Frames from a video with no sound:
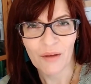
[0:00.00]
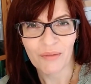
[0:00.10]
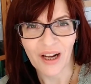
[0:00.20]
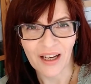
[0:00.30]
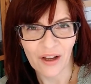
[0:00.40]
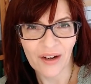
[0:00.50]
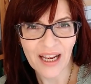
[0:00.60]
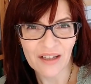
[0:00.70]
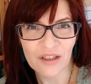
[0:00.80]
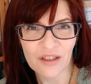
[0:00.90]
but I learned
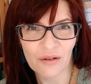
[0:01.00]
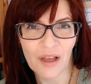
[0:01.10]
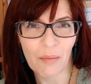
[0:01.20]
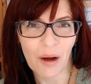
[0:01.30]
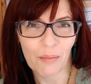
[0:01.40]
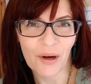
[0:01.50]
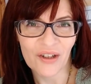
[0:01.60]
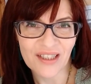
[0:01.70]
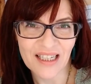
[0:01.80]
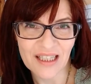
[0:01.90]
how to do that by
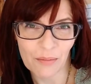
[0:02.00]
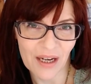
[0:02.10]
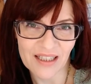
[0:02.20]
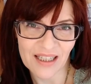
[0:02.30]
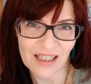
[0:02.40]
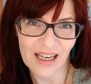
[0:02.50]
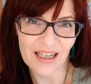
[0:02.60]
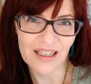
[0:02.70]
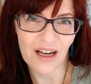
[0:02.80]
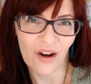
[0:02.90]
participating
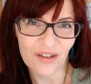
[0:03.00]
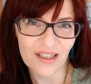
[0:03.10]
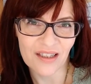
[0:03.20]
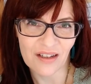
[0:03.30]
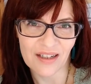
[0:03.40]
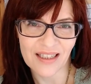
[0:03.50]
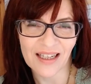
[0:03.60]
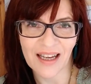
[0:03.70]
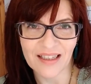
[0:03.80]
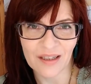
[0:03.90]
in art society
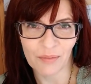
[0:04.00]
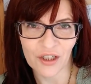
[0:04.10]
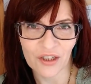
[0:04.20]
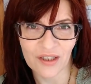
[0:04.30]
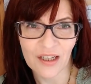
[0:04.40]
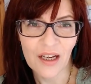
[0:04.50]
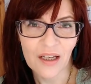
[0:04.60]
exhibitions.